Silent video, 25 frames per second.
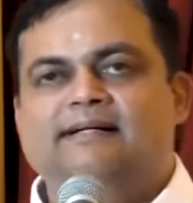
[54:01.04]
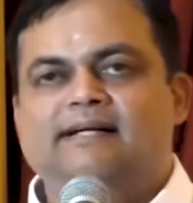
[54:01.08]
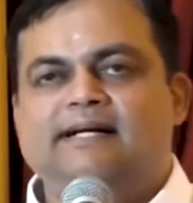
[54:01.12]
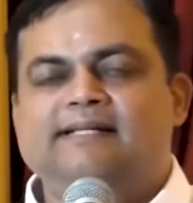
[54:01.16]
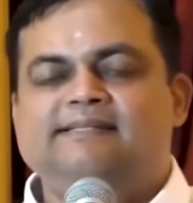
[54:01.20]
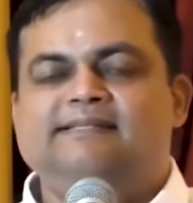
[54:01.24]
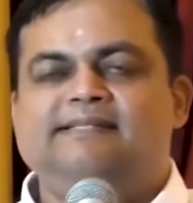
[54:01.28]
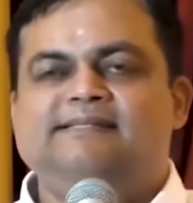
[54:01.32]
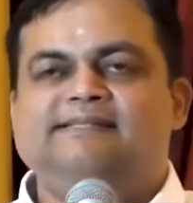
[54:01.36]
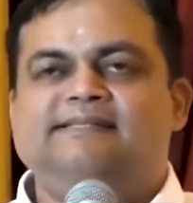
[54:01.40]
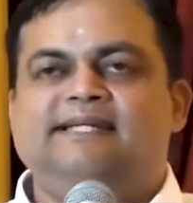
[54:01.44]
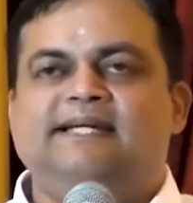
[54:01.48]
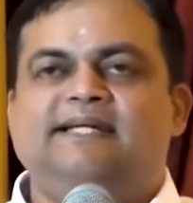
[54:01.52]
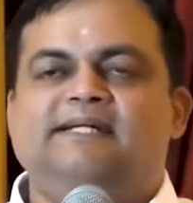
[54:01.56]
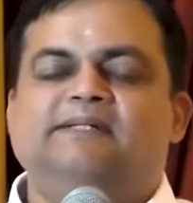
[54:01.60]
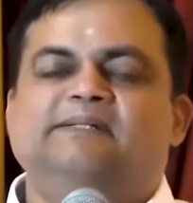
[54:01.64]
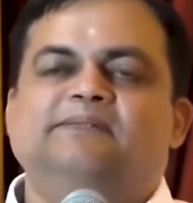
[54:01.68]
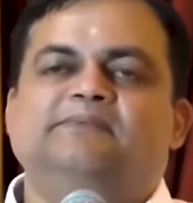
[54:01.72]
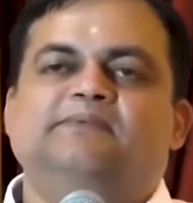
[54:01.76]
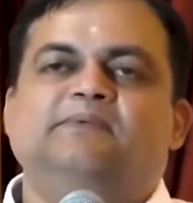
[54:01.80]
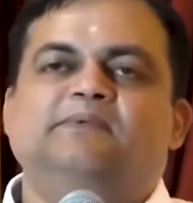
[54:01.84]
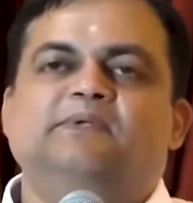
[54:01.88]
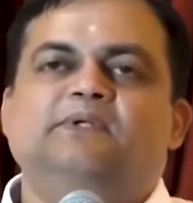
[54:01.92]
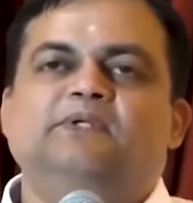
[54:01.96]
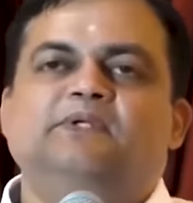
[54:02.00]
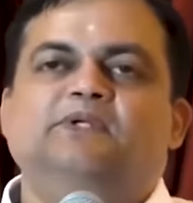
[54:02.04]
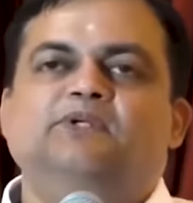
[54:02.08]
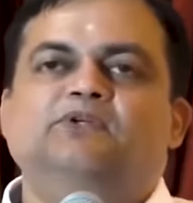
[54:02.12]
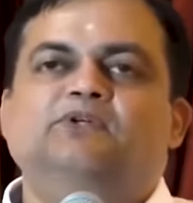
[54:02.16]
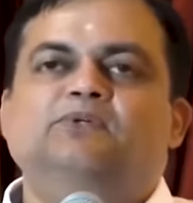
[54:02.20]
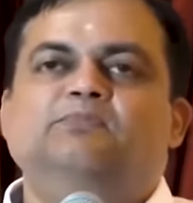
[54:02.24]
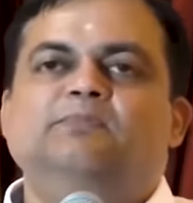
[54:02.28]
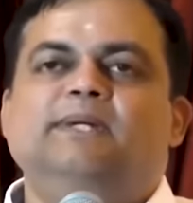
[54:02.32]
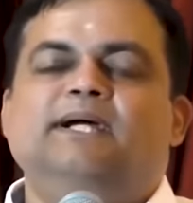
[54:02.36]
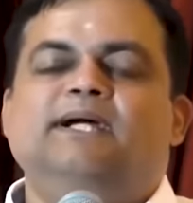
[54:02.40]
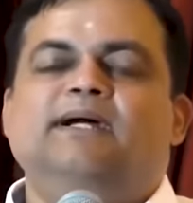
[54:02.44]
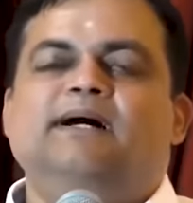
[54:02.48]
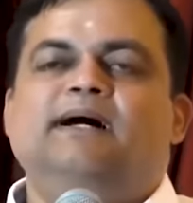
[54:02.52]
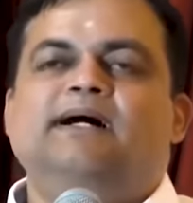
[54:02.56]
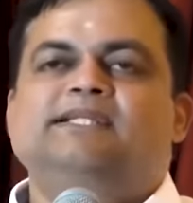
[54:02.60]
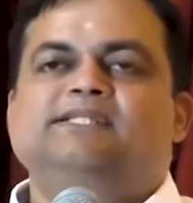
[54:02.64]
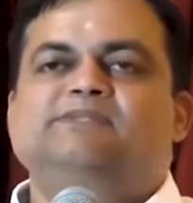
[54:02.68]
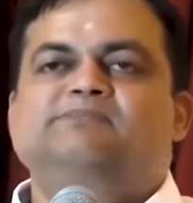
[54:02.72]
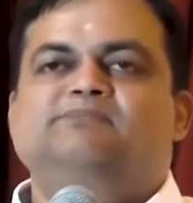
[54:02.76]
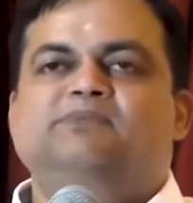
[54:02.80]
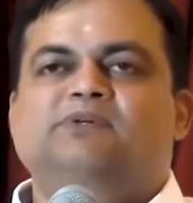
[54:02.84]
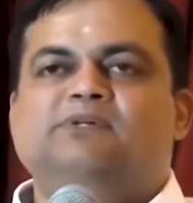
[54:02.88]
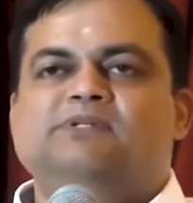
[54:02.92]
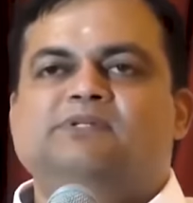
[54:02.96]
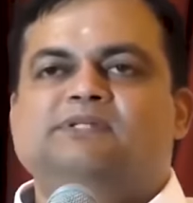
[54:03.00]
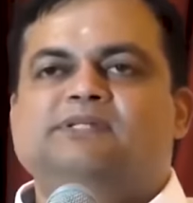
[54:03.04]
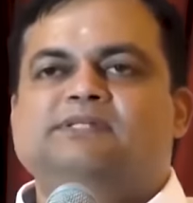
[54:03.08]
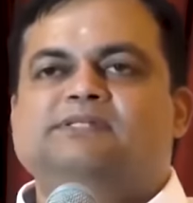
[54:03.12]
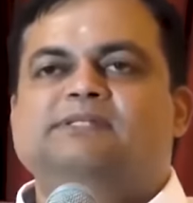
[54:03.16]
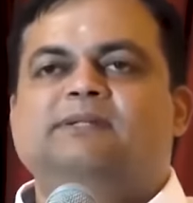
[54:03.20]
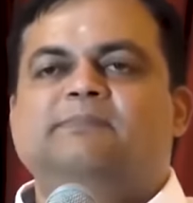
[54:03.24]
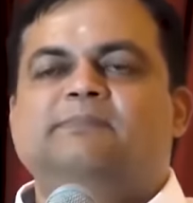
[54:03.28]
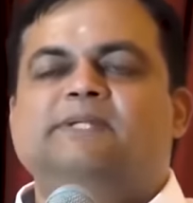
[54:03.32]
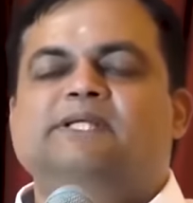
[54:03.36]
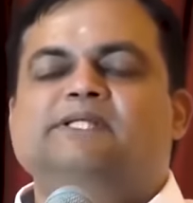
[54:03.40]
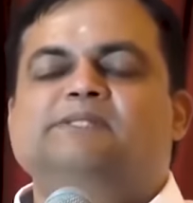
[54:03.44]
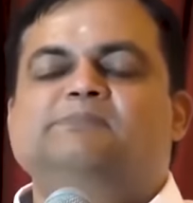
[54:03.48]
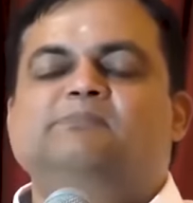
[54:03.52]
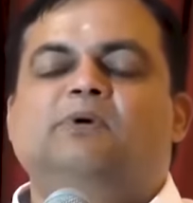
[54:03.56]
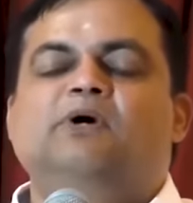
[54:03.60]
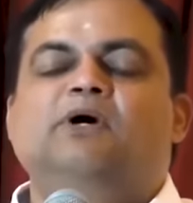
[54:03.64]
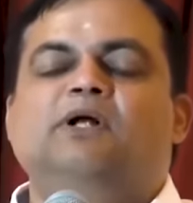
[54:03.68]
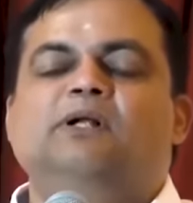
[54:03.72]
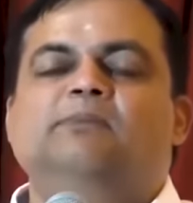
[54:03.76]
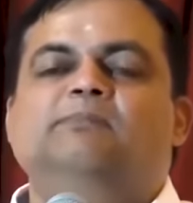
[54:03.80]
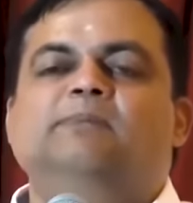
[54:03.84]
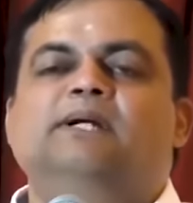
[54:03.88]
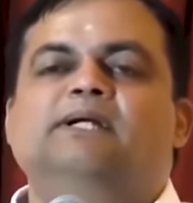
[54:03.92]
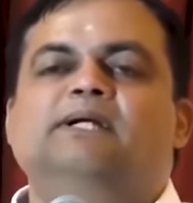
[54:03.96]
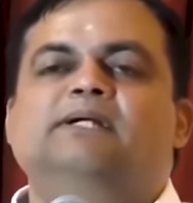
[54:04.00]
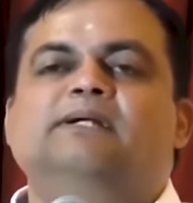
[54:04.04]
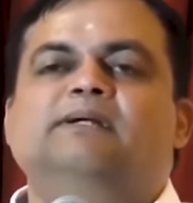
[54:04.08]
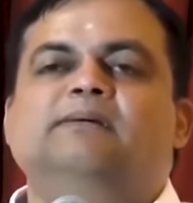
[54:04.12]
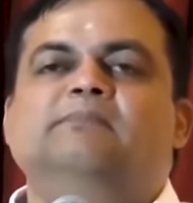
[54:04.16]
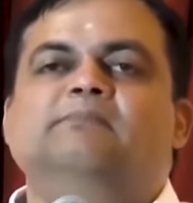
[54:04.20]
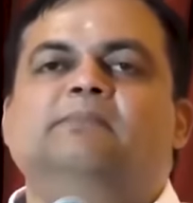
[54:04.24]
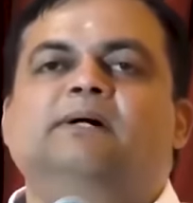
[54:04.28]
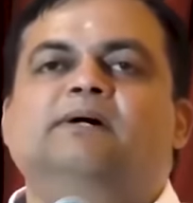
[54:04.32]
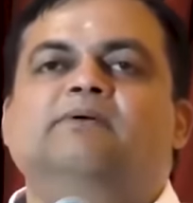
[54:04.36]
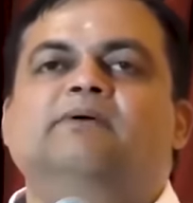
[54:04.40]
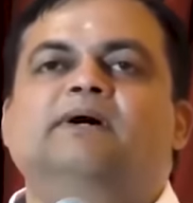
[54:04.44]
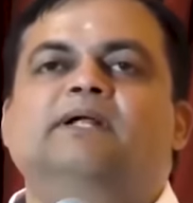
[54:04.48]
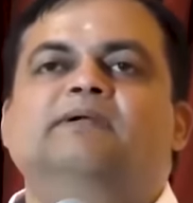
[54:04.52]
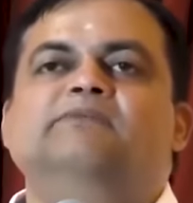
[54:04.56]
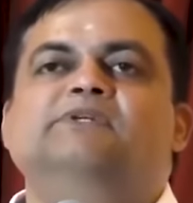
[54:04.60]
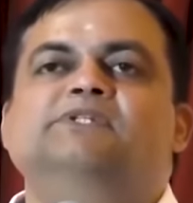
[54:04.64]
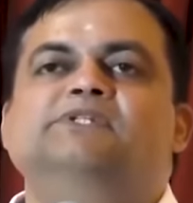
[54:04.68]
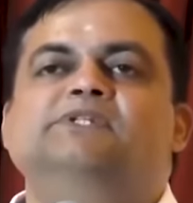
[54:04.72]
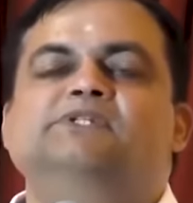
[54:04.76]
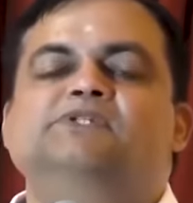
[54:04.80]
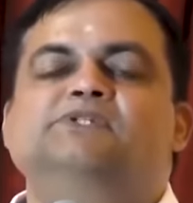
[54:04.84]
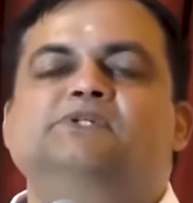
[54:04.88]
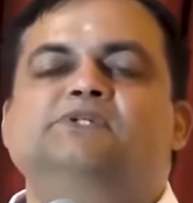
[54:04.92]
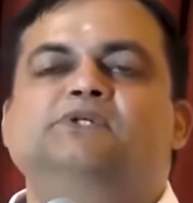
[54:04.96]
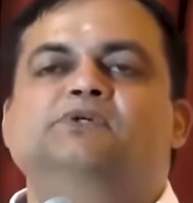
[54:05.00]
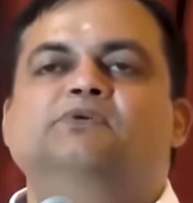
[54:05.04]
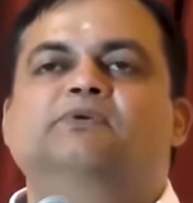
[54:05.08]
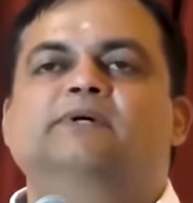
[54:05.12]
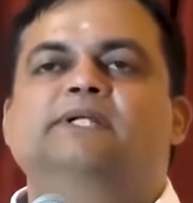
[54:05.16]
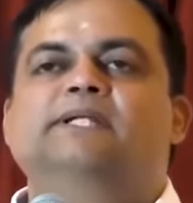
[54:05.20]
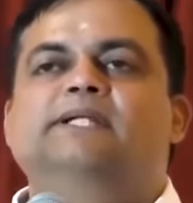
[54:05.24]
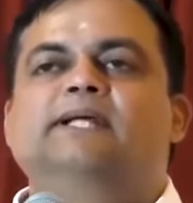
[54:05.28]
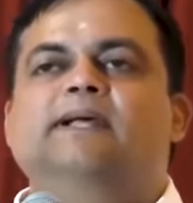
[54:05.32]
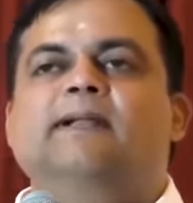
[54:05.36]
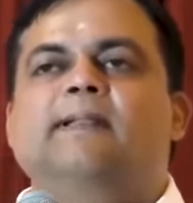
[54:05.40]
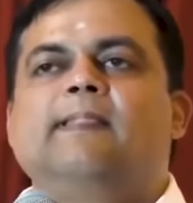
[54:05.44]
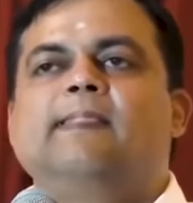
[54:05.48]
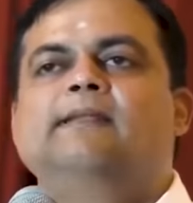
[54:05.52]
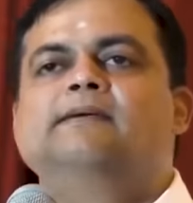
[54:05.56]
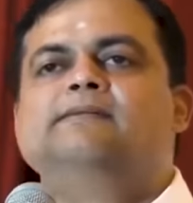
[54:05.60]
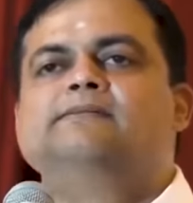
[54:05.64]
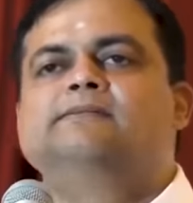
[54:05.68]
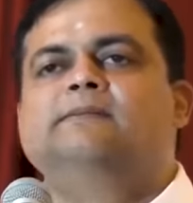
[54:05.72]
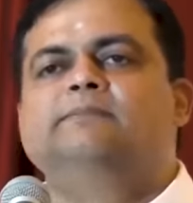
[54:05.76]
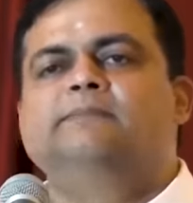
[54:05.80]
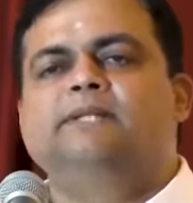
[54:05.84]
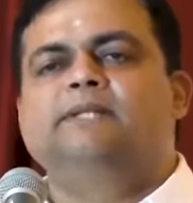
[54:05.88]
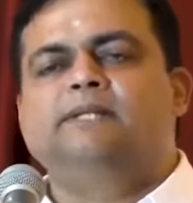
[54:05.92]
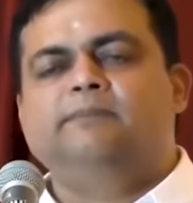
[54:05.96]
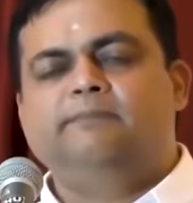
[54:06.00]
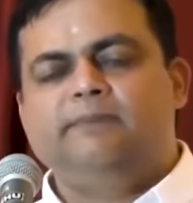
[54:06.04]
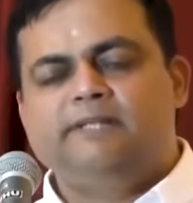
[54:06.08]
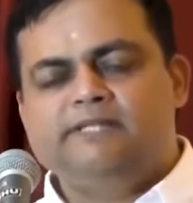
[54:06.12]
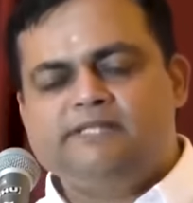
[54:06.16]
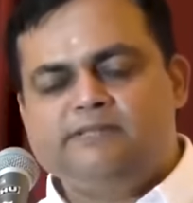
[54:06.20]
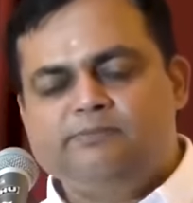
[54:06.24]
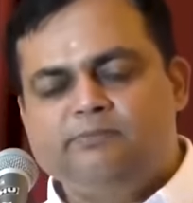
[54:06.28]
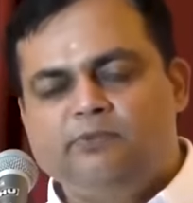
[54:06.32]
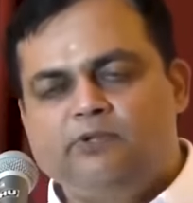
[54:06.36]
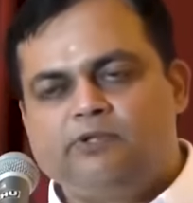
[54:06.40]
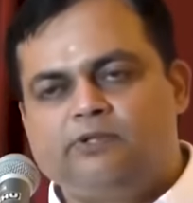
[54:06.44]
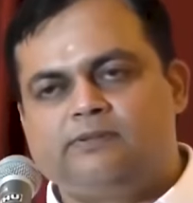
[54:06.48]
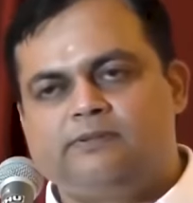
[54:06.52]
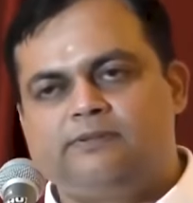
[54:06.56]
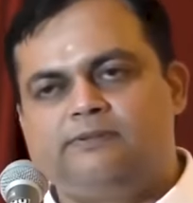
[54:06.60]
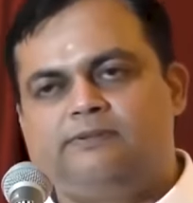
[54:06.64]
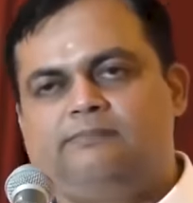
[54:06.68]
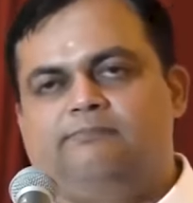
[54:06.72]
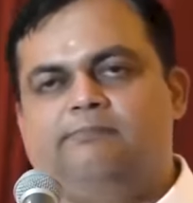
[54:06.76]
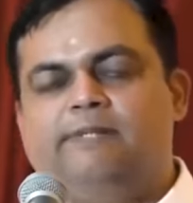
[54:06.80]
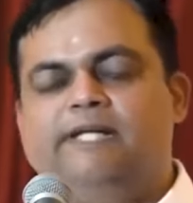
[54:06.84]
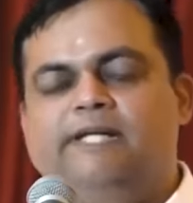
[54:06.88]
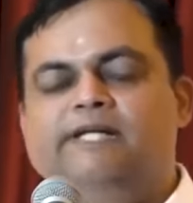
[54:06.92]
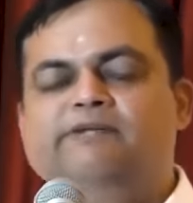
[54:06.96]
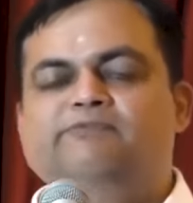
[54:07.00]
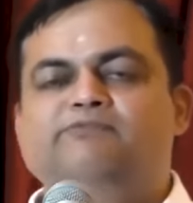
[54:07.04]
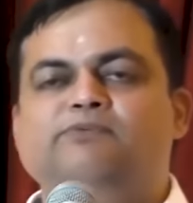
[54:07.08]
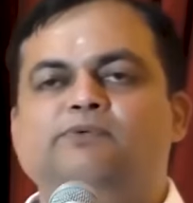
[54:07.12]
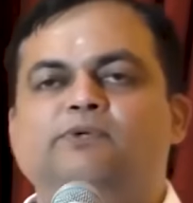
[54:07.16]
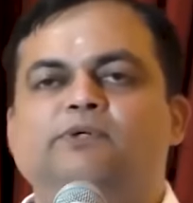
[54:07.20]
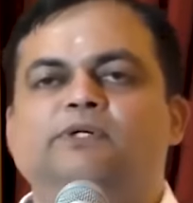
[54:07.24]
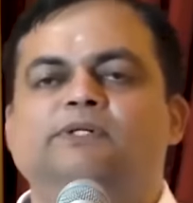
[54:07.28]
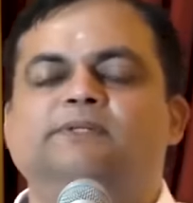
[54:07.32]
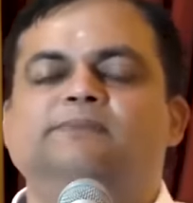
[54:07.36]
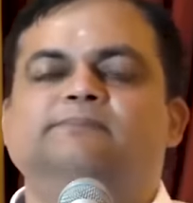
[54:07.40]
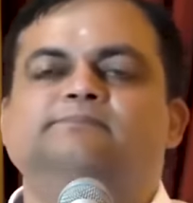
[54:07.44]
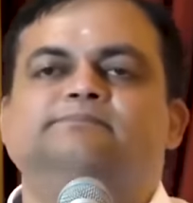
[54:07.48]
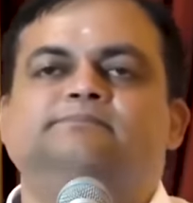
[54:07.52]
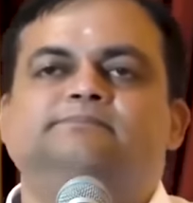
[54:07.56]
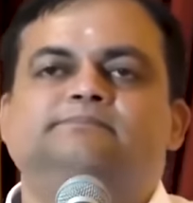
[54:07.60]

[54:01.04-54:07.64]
as I said, you may ask for something small, but Bhagawan wishes you with something much more manifold.